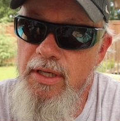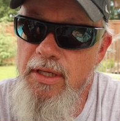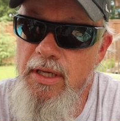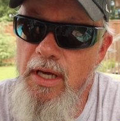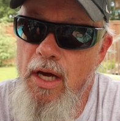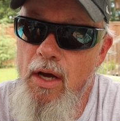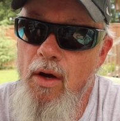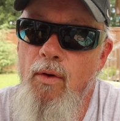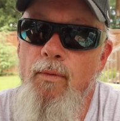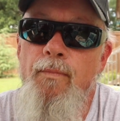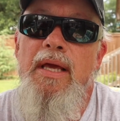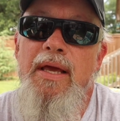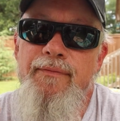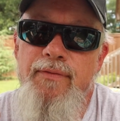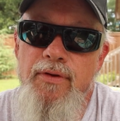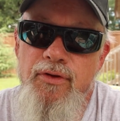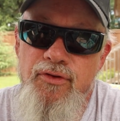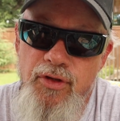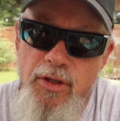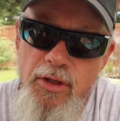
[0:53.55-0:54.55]
to go.
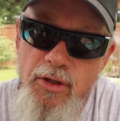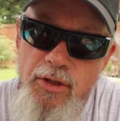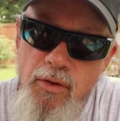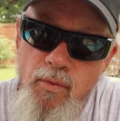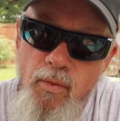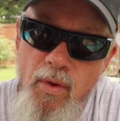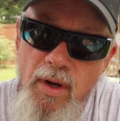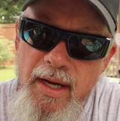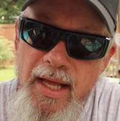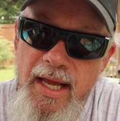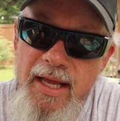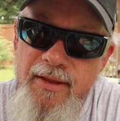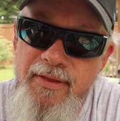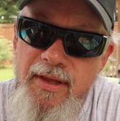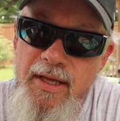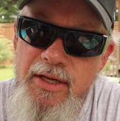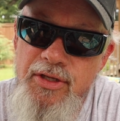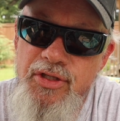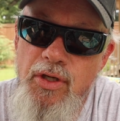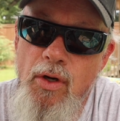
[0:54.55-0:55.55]
If you drill your 1/8
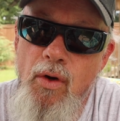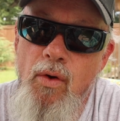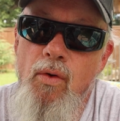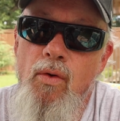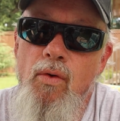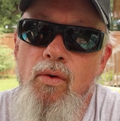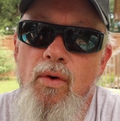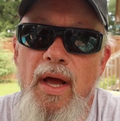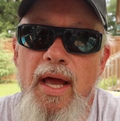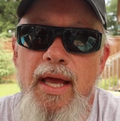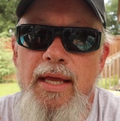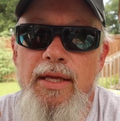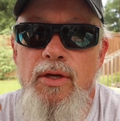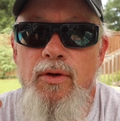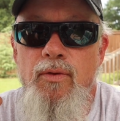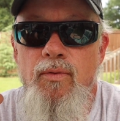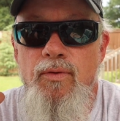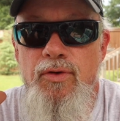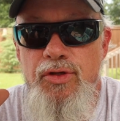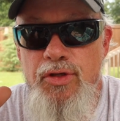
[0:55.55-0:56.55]
inch hole and
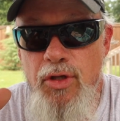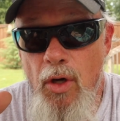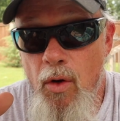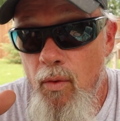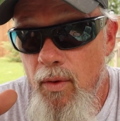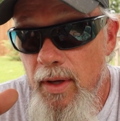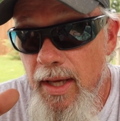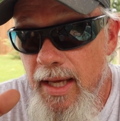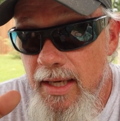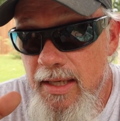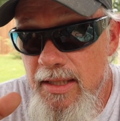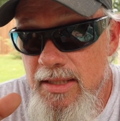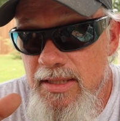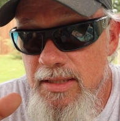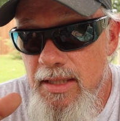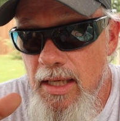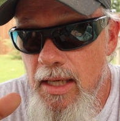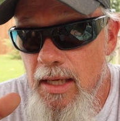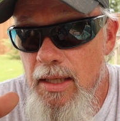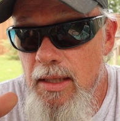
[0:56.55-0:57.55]
you don't hit a
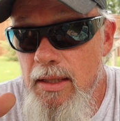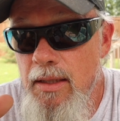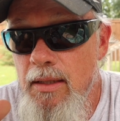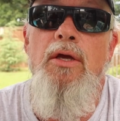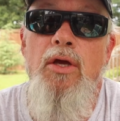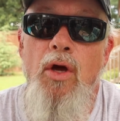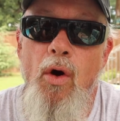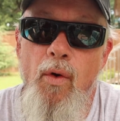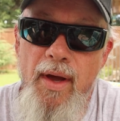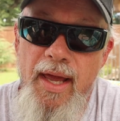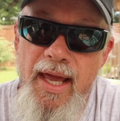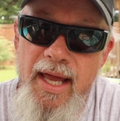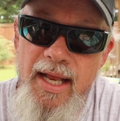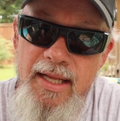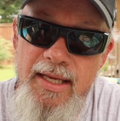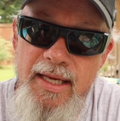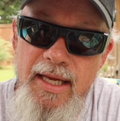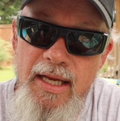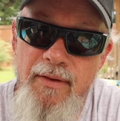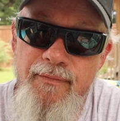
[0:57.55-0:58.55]
stud, go ahead
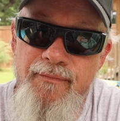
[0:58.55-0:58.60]
and get a